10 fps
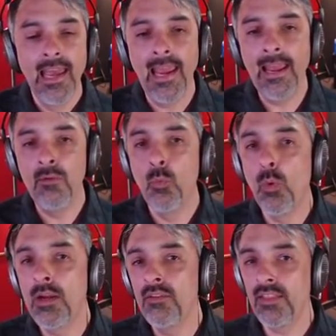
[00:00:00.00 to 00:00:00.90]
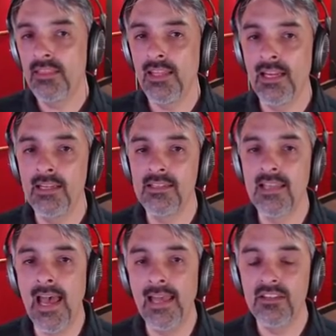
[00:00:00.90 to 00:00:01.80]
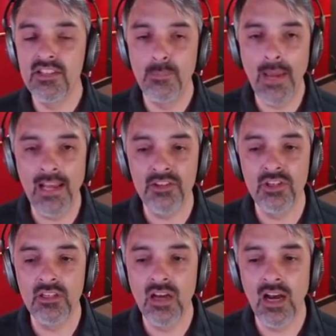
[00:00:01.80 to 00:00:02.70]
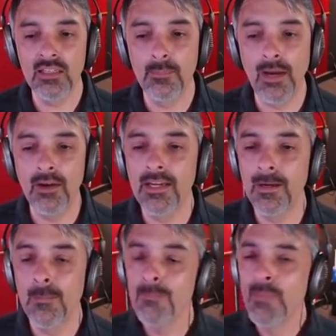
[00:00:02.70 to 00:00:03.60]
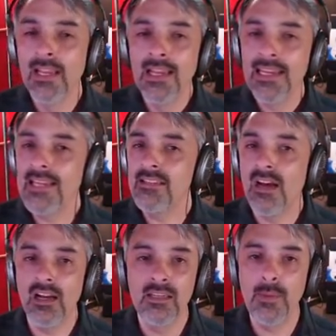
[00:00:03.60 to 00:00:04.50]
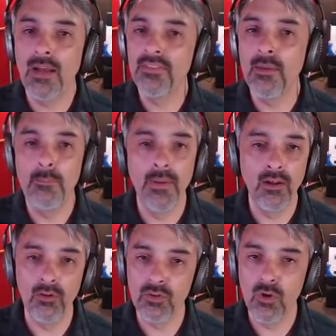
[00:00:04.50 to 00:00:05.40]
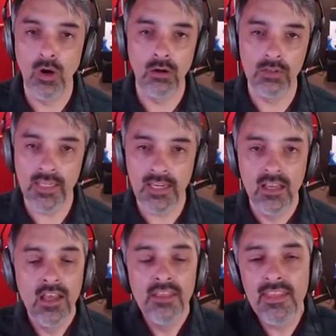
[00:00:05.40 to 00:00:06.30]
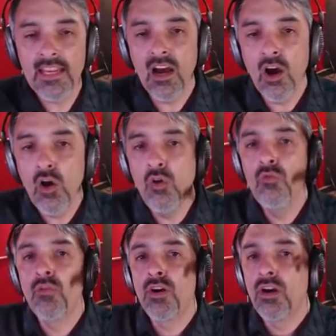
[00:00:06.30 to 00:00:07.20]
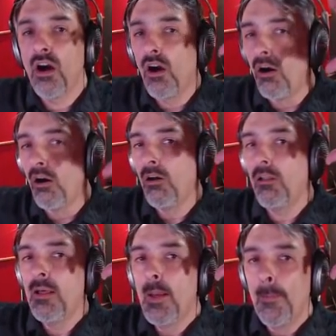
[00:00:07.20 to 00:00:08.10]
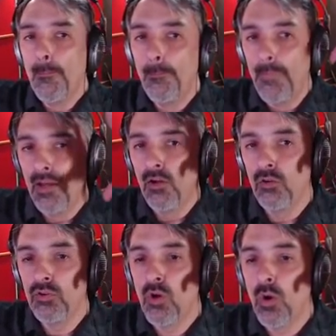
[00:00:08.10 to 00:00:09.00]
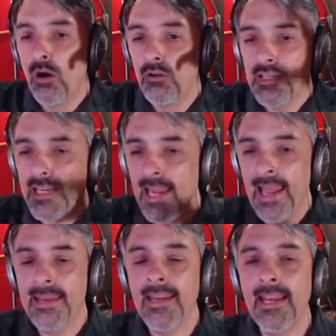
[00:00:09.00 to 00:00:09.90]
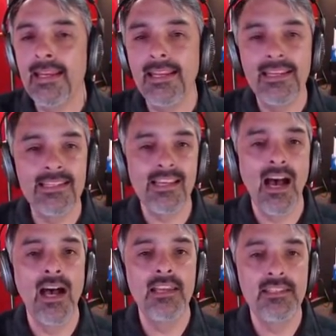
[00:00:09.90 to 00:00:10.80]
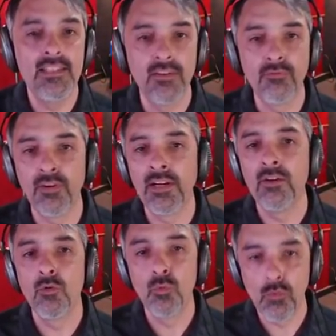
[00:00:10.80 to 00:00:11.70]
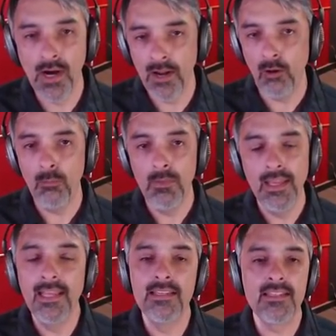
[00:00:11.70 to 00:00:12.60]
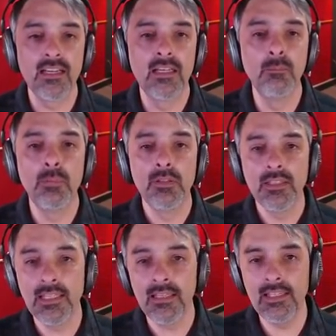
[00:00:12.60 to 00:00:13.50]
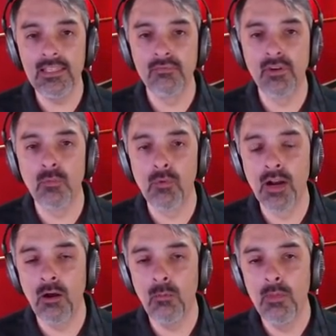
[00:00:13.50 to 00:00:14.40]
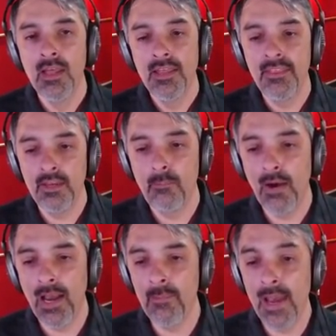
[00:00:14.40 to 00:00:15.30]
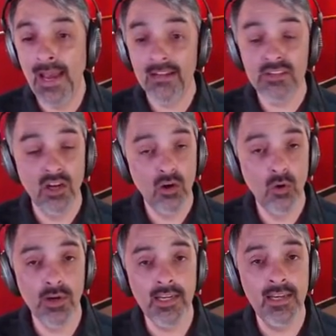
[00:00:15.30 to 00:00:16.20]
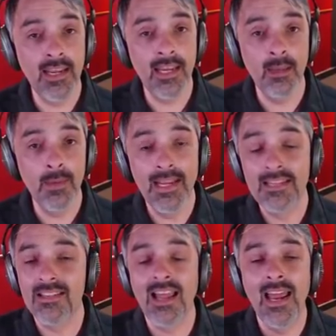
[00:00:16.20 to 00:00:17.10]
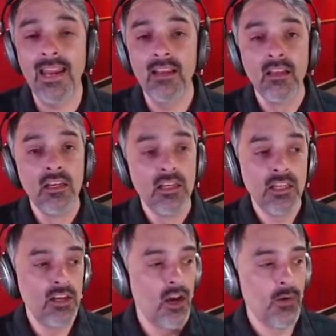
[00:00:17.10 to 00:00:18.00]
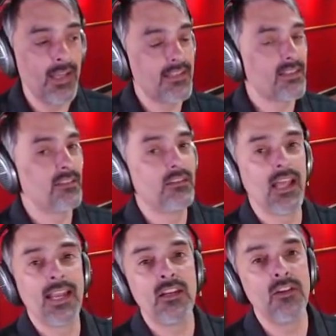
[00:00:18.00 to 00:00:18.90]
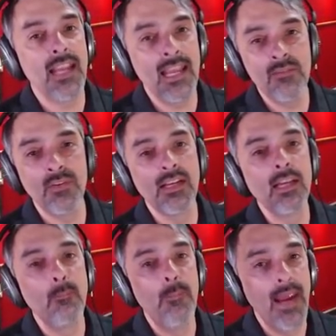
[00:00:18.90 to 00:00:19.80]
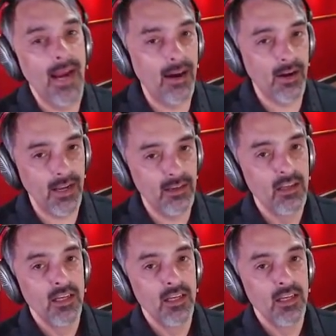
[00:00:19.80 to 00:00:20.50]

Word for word: And one of the things that Sebastian talked about here, he talked about the build quality, the overall build quality, and it is a different realm. It is a completely different realm than Pimax, according to him. It's like, you know, it's like you can't even compare it.